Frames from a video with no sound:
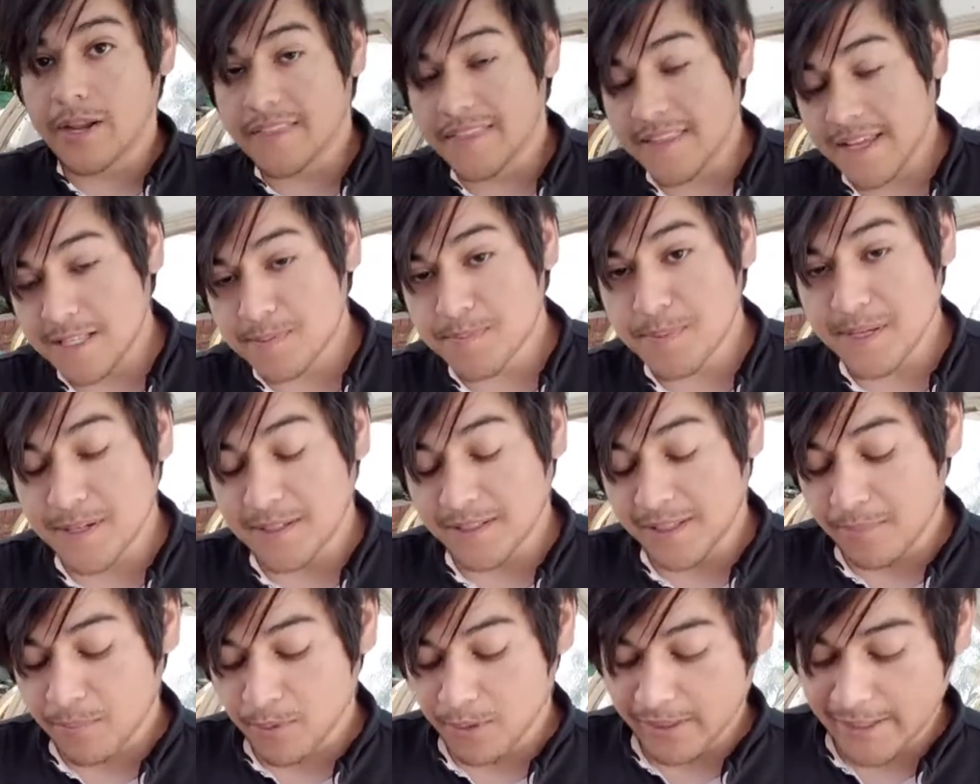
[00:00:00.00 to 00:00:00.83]
has been
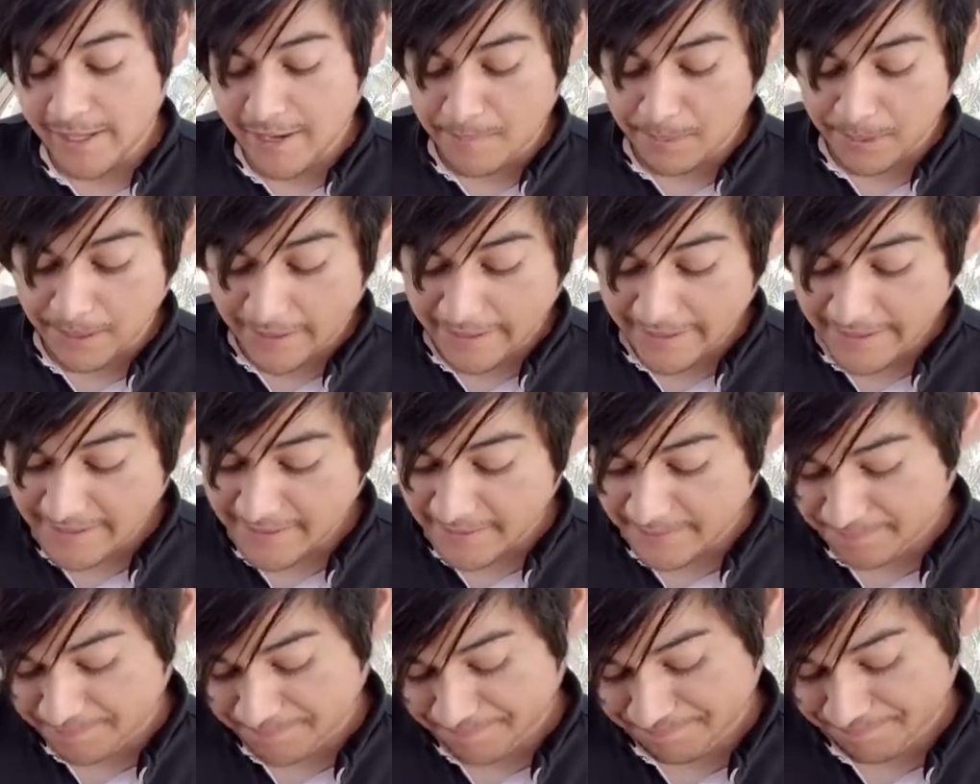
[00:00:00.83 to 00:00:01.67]
liberally applied.
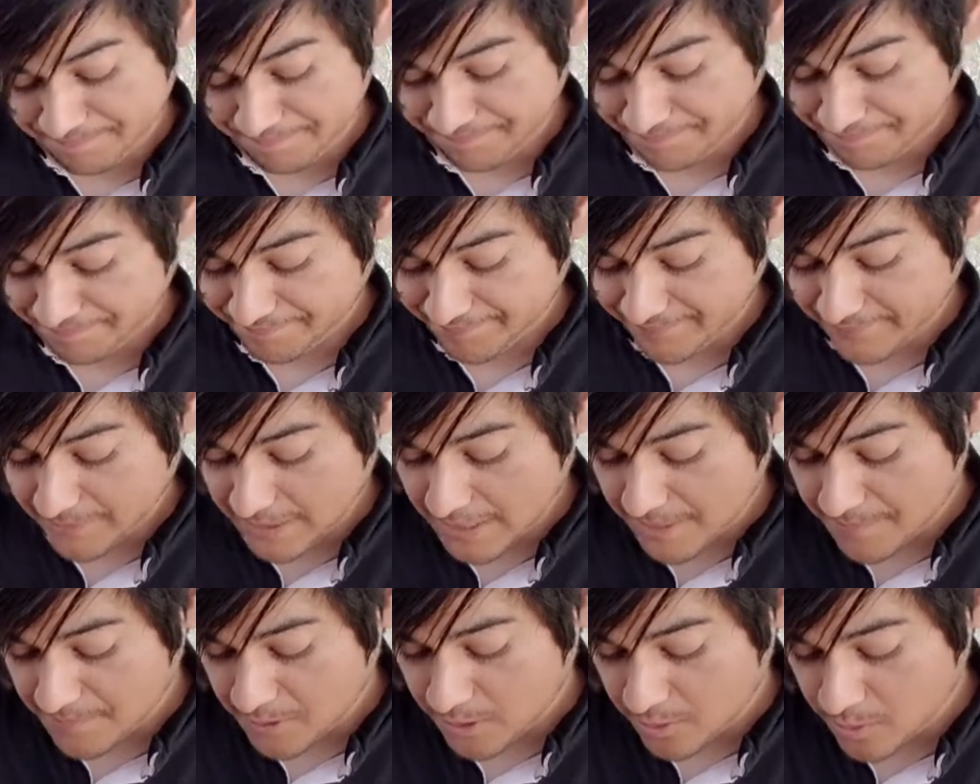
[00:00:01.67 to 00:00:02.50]

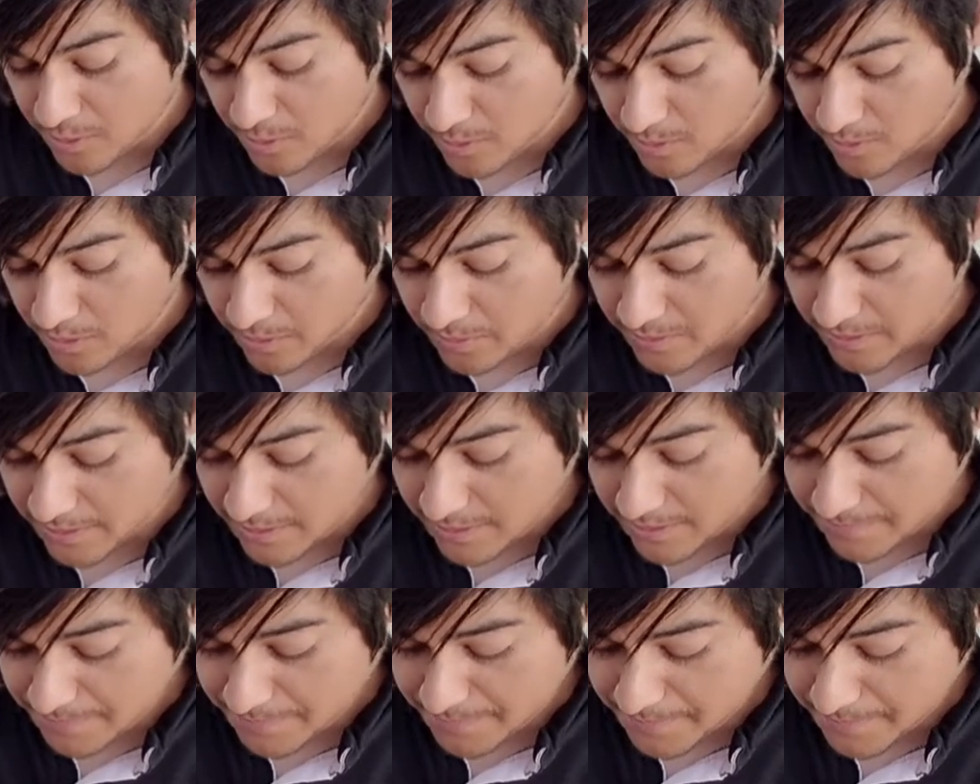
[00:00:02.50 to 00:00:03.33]
Time to close it up.